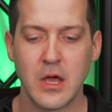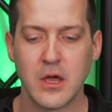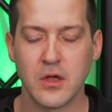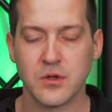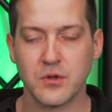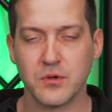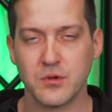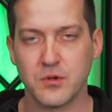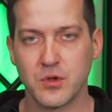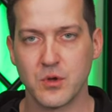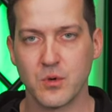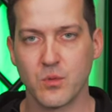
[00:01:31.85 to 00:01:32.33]

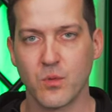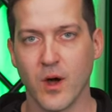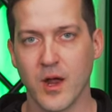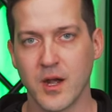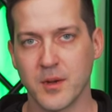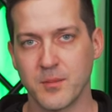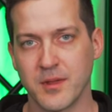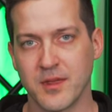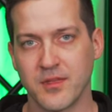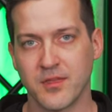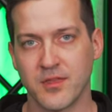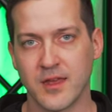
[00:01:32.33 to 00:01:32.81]
you do want
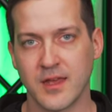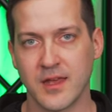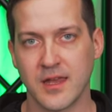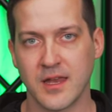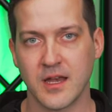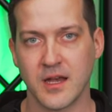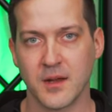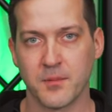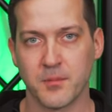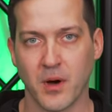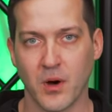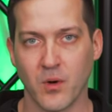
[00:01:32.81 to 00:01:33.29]
to be
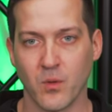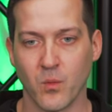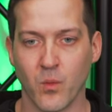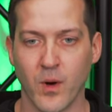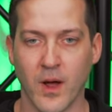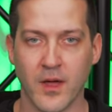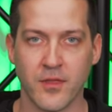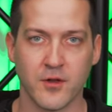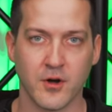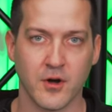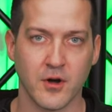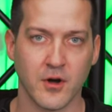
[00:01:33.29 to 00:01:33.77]
thinking about
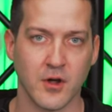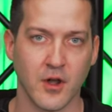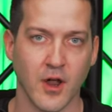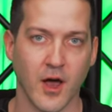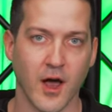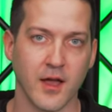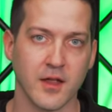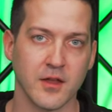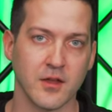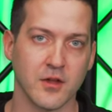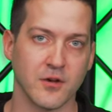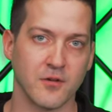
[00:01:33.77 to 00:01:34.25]
whether or
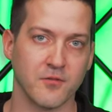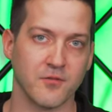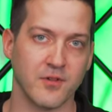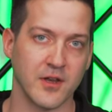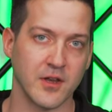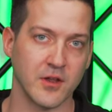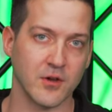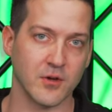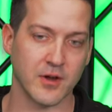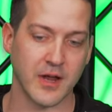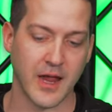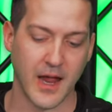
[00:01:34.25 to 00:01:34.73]
not your
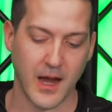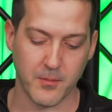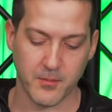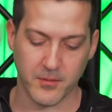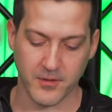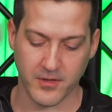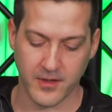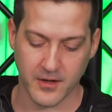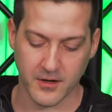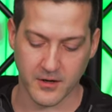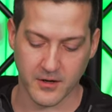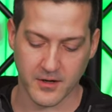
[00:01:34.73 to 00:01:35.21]
video camera
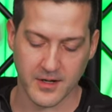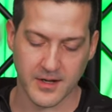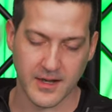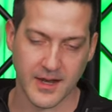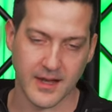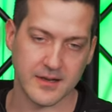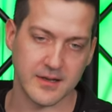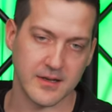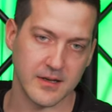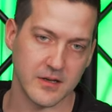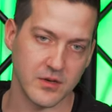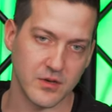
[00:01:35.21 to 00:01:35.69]
that you're
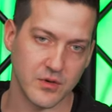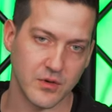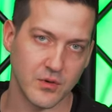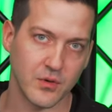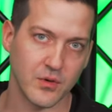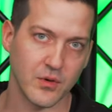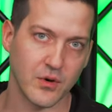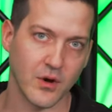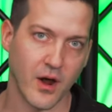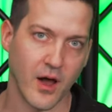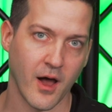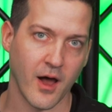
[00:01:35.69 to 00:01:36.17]
connecting to
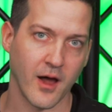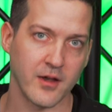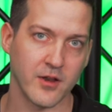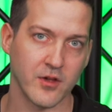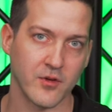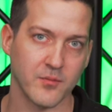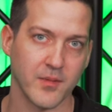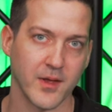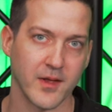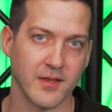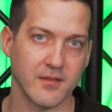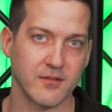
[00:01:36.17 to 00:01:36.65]
your audio
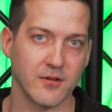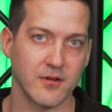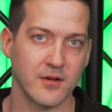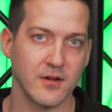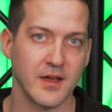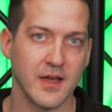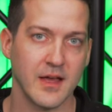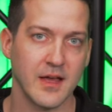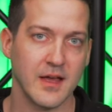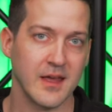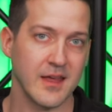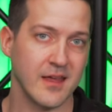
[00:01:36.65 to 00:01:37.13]
mixer
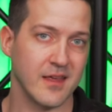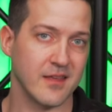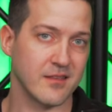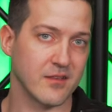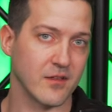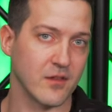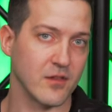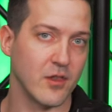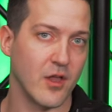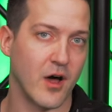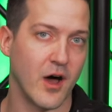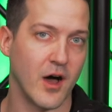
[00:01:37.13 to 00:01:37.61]
is
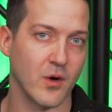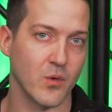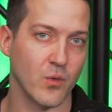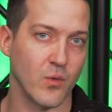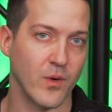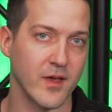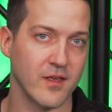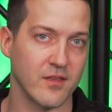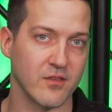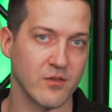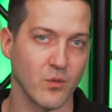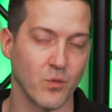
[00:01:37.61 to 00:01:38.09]
a long
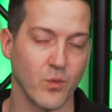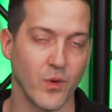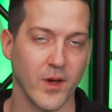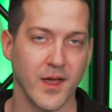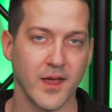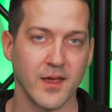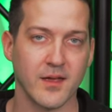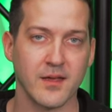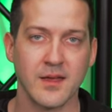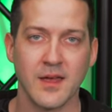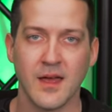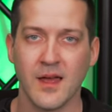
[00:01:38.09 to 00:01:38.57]
ways
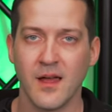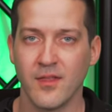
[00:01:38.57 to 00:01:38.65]
away.